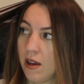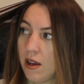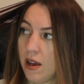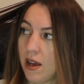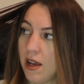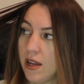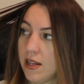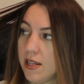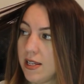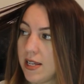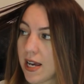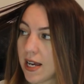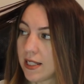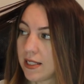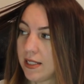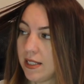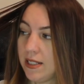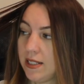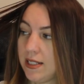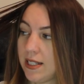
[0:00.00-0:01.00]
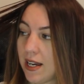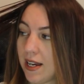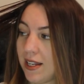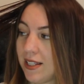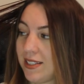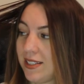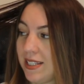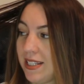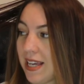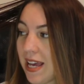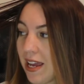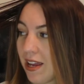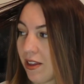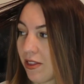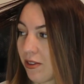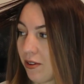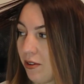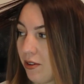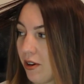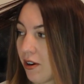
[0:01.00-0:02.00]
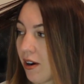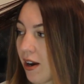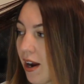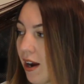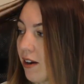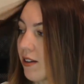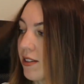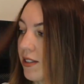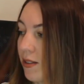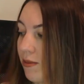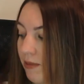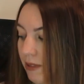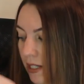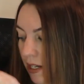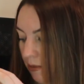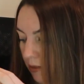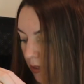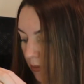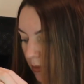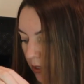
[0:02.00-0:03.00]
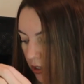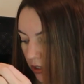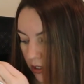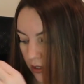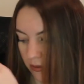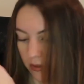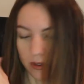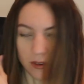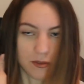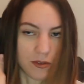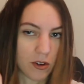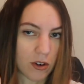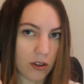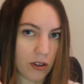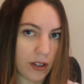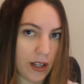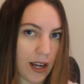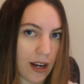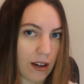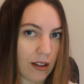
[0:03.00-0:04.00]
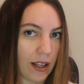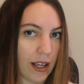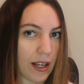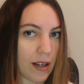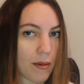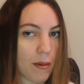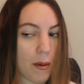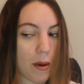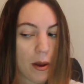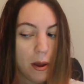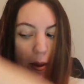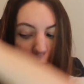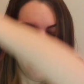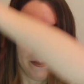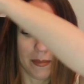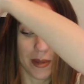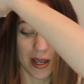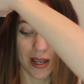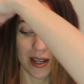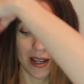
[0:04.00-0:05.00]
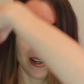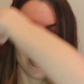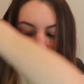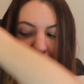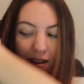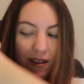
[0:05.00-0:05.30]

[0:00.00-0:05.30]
And yes, it does yank through your hair sometimes, especially if you have curly hair like me.